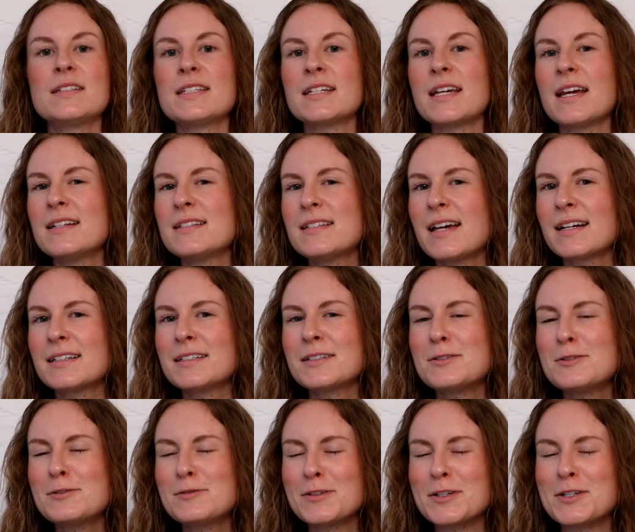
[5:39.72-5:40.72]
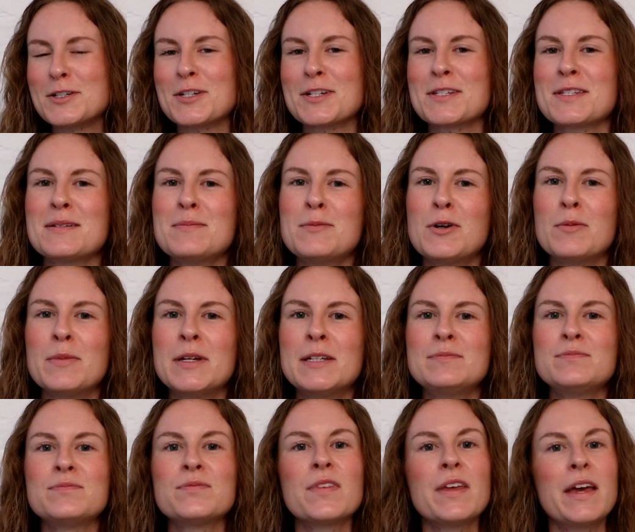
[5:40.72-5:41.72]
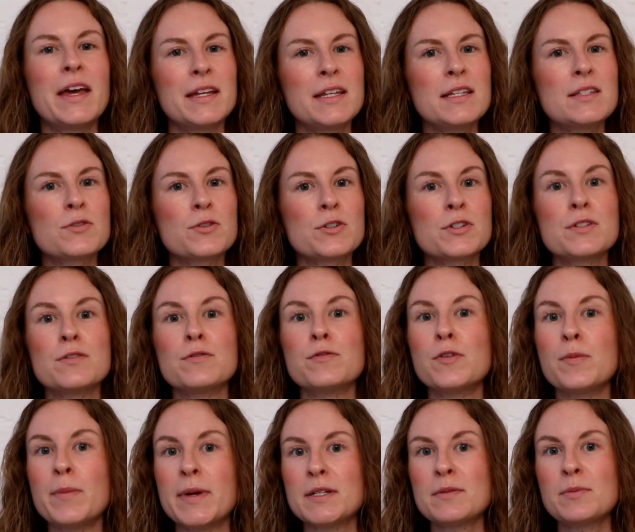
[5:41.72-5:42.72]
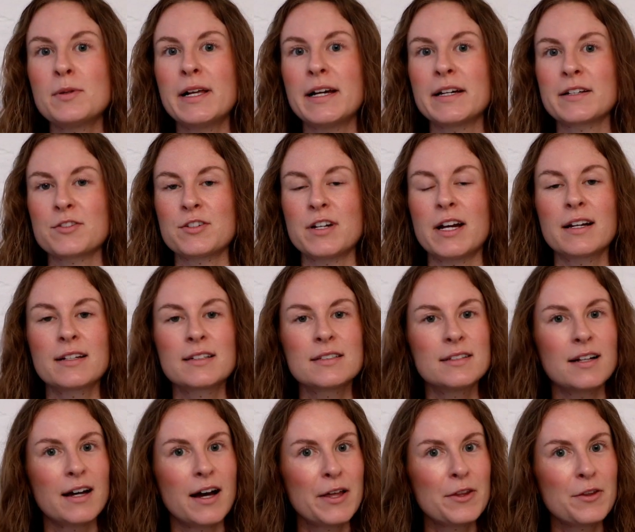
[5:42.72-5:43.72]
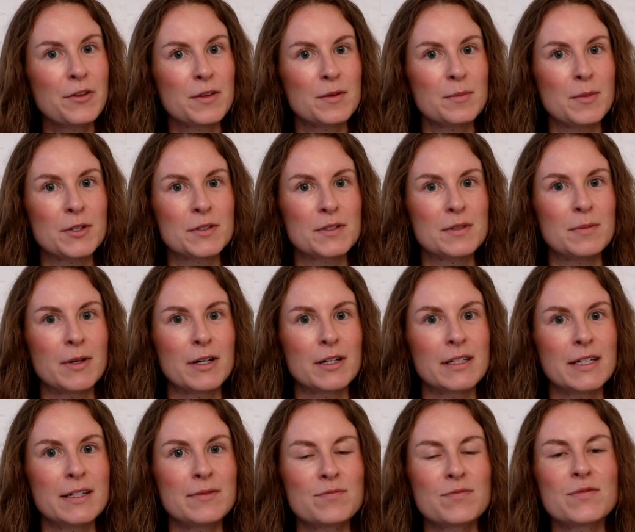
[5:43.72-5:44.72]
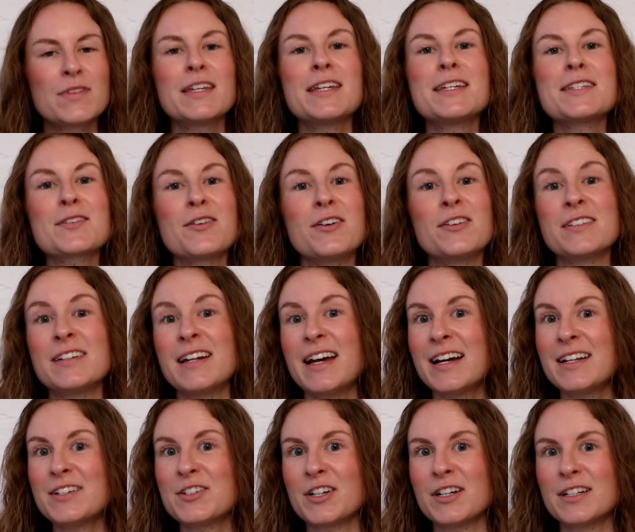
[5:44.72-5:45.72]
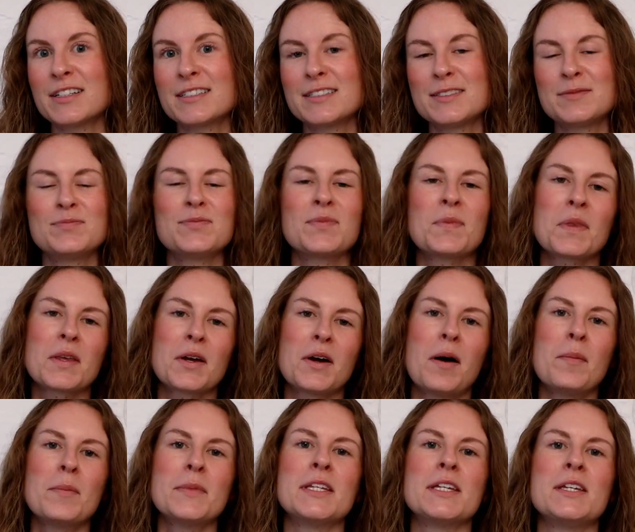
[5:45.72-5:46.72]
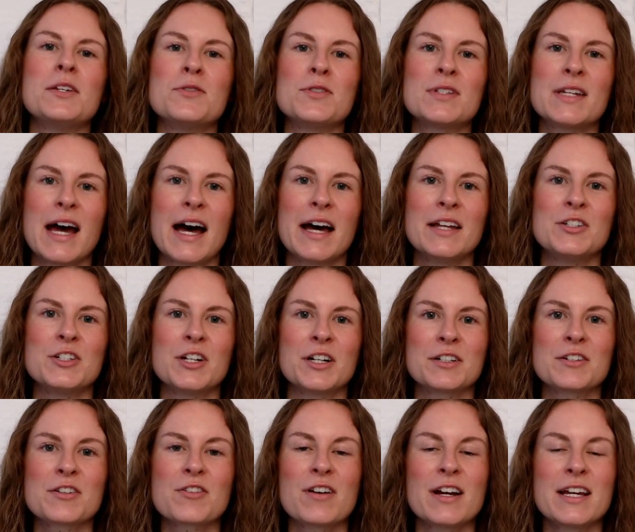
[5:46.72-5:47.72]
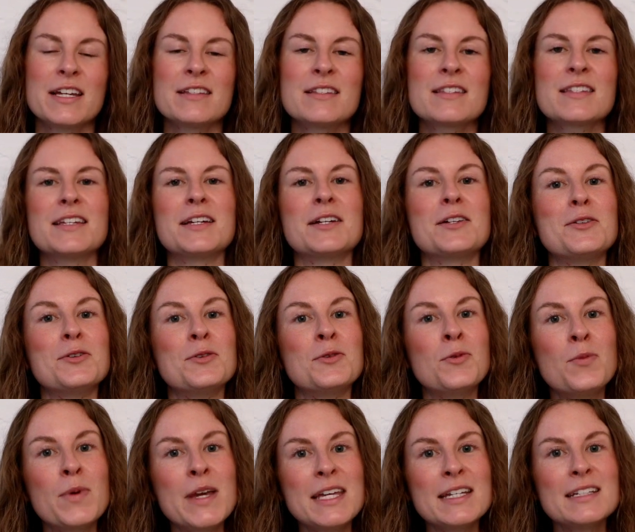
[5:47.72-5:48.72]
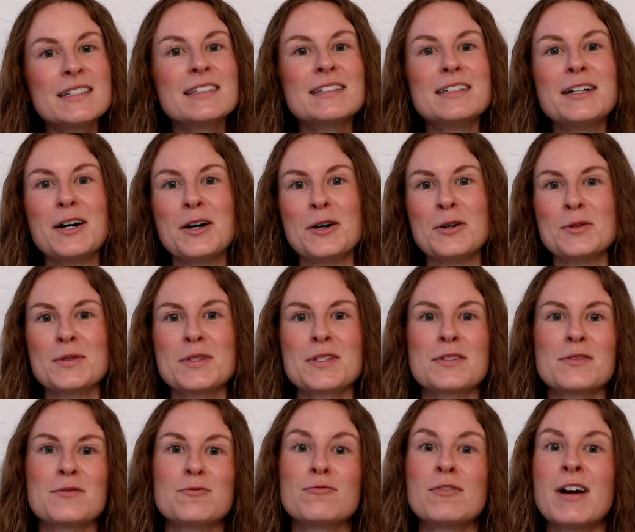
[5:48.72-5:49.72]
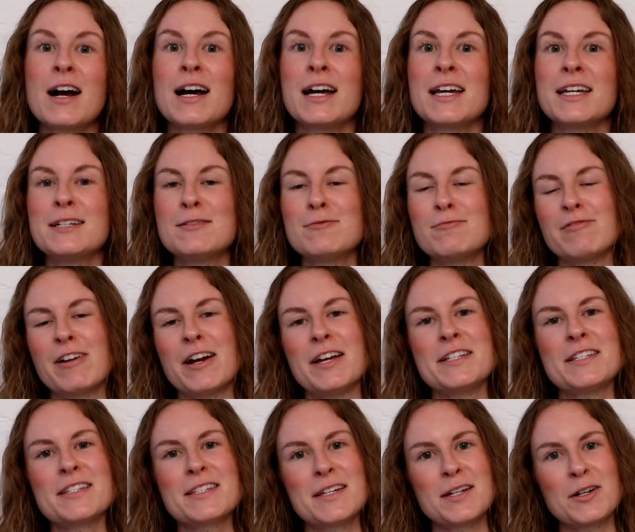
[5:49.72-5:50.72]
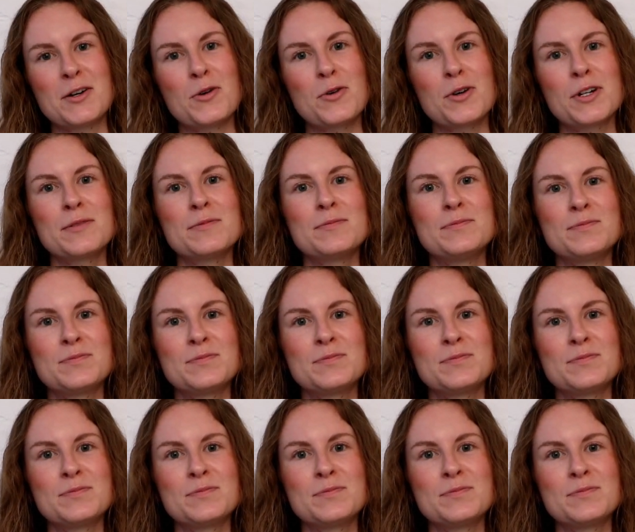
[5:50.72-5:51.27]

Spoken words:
To get technical for just a moment, any source of fermentable extract other than malted barley is called an adjunct. Commonly used adjunct grains include wheat, oats, rye, rice, and corn.